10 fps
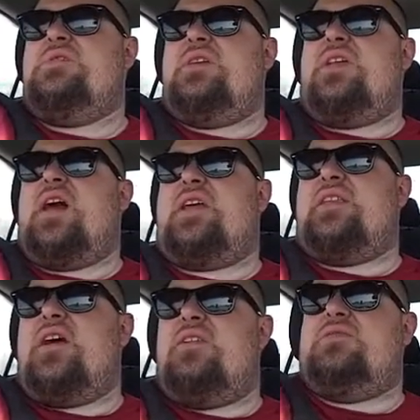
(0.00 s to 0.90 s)
And I
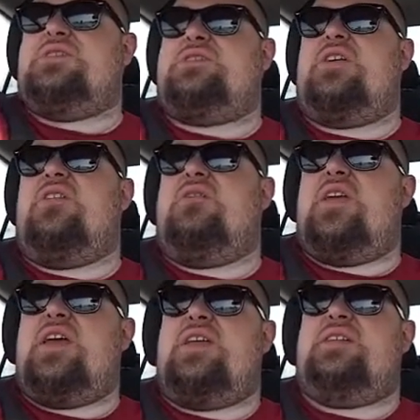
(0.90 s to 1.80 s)
can always go
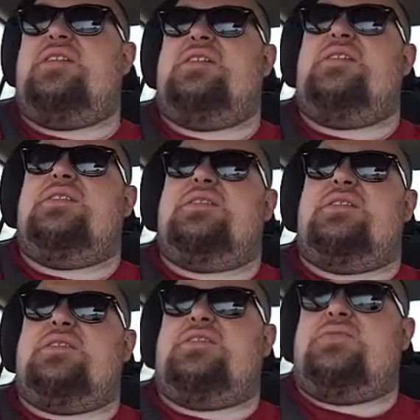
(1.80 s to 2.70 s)
hit
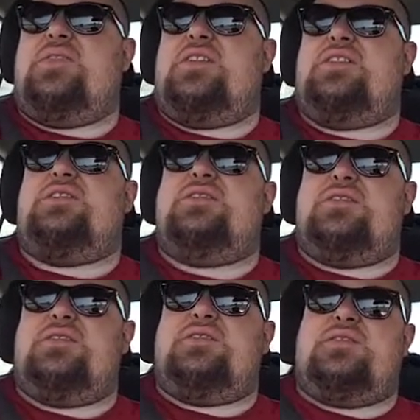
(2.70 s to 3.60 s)
this one
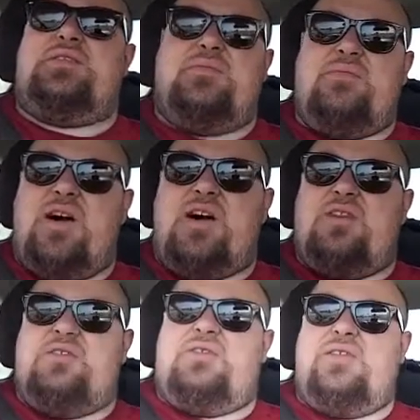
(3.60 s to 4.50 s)

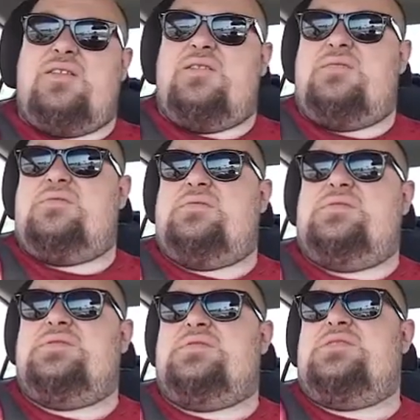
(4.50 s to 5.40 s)
tomorrow.
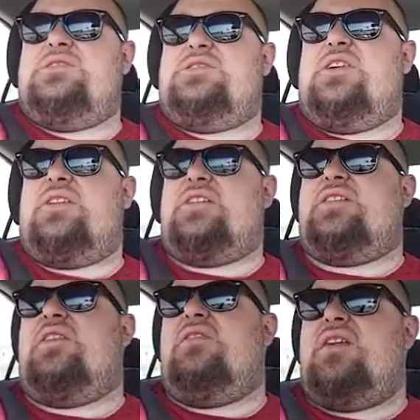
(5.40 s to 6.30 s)
So I can
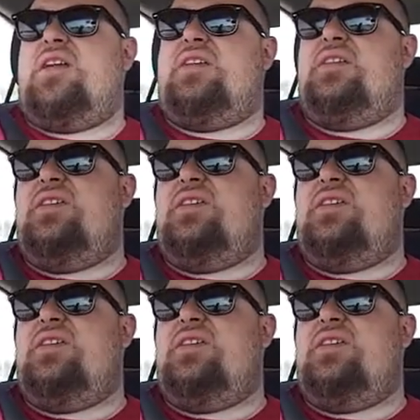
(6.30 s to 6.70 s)
go hit